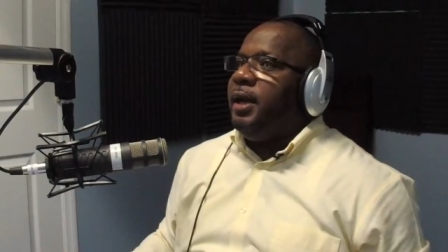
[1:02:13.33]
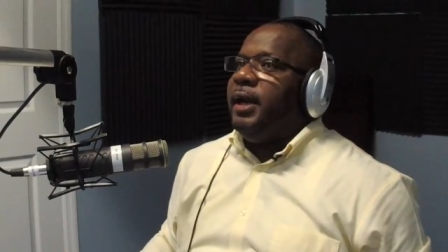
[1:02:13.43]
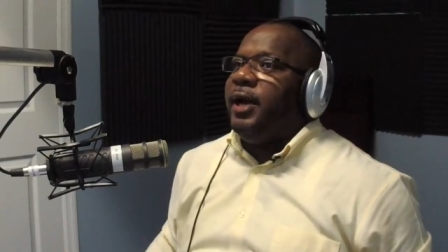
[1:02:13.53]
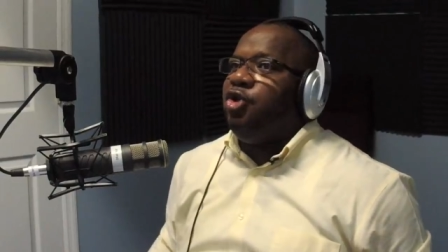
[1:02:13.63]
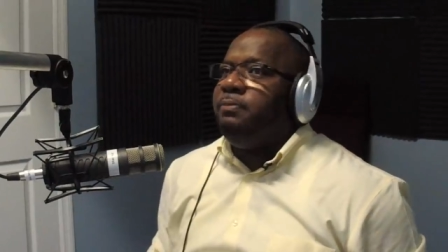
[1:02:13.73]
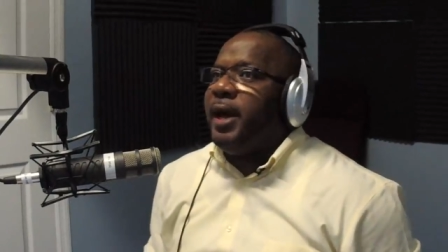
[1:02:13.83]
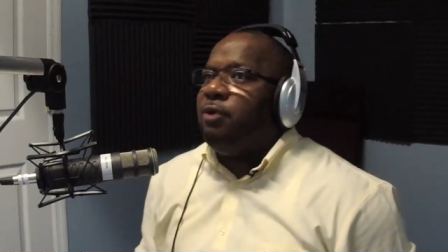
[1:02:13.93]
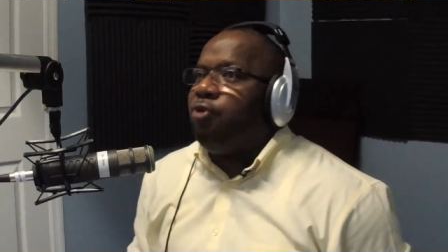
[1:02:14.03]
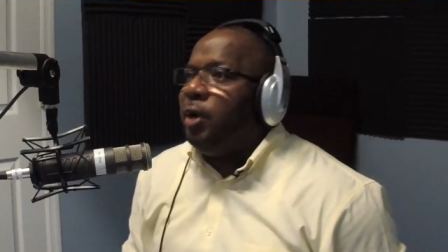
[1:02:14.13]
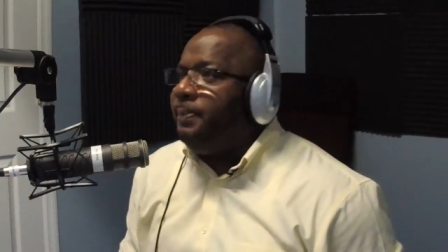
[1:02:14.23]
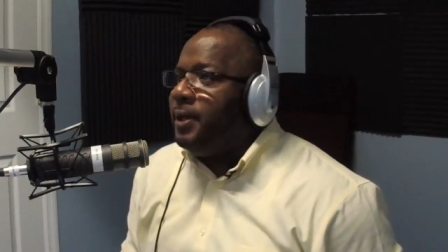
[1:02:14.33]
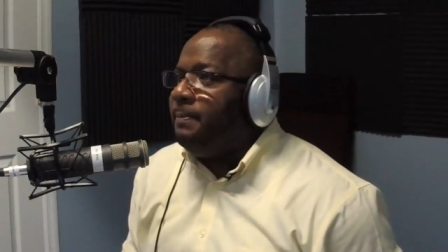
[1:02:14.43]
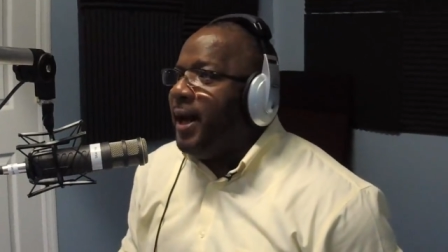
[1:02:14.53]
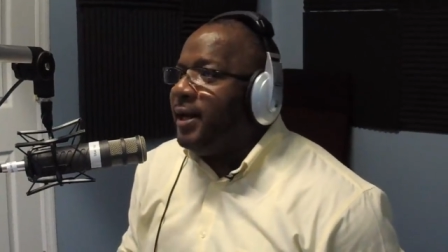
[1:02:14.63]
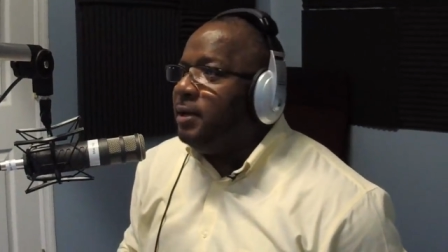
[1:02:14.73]
Now you might have rolled up in
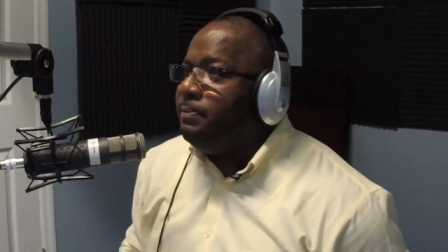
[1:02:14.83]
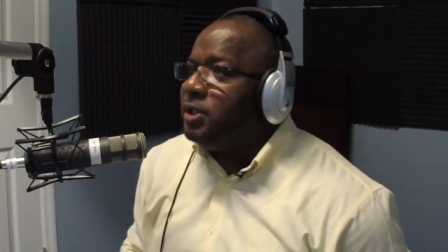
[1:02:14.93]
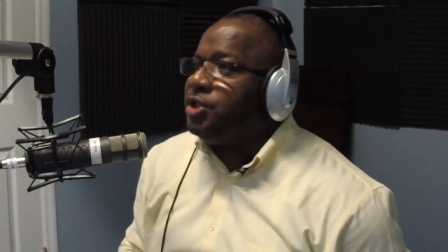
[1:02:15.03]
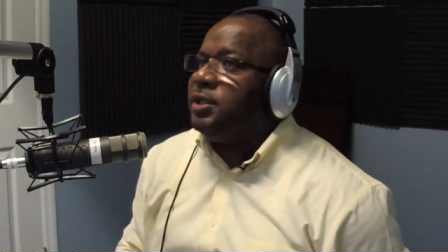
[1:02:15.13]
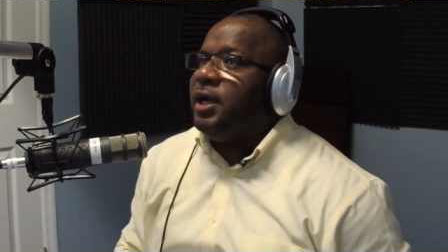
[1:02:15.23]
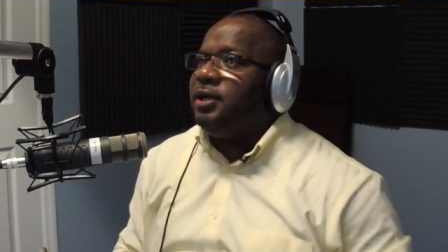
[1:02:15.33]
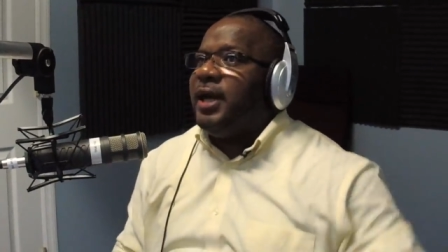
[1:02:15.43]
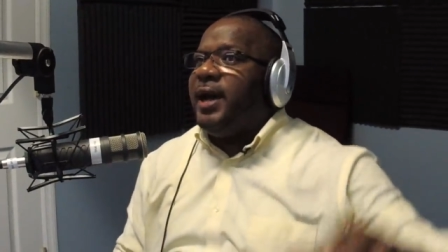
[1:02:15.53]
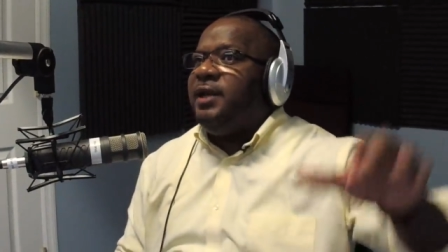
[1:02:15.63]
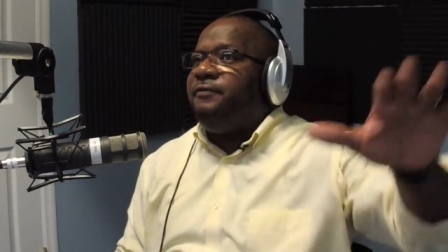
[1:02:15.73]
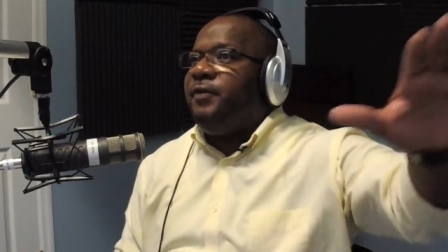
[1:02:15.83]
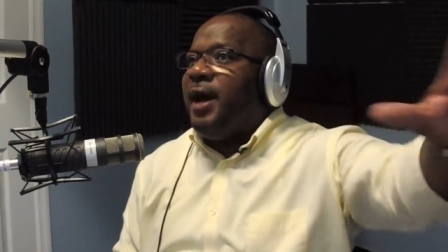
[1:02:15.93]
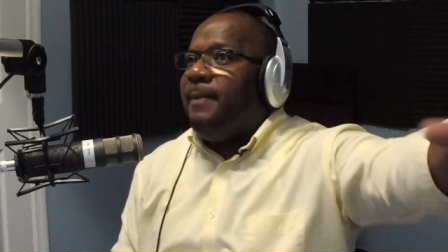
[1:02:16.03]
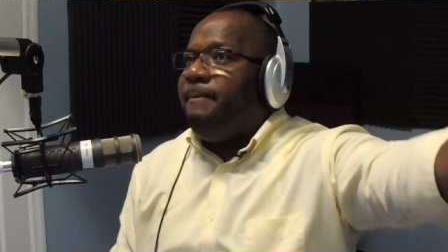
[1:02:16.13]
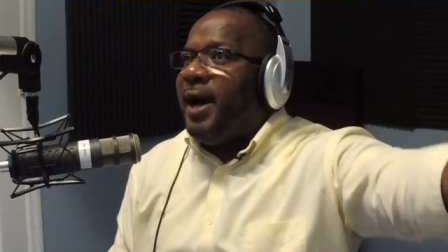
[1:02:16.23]
the back of the bush in your daddy
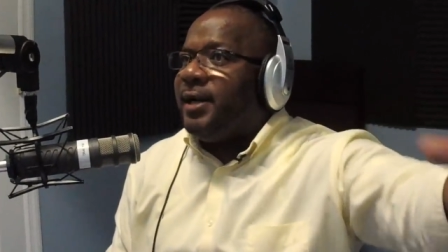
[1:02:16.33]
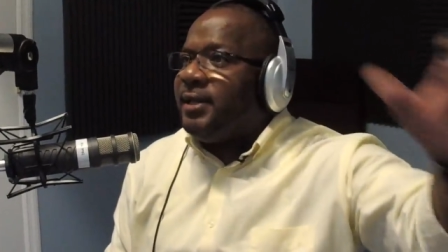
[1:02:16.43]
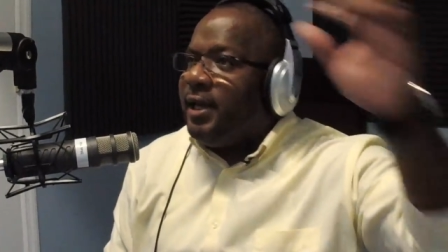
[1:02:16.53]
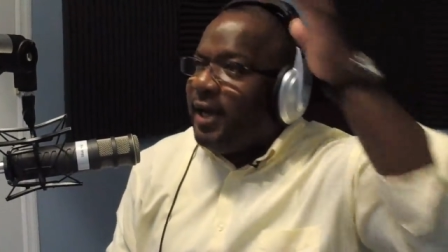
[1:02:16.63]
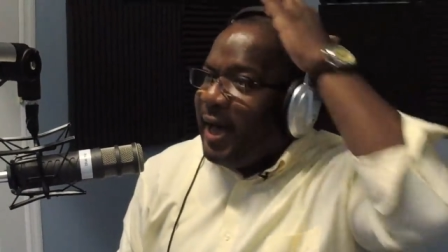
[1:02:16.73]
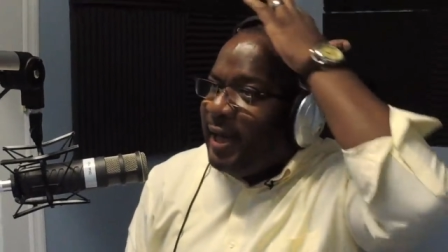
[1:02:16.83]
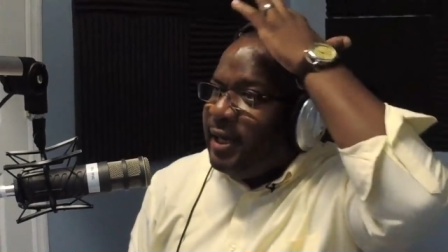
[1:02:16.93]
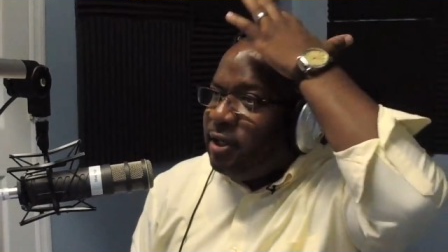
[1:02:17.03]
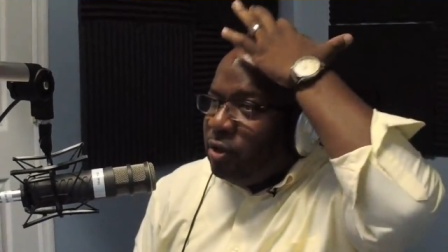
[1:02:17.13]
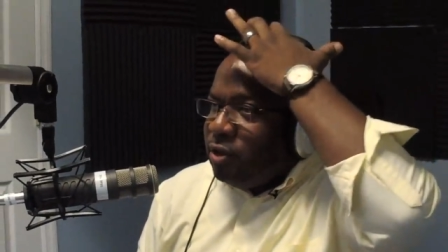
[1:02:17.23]
farm back there in island.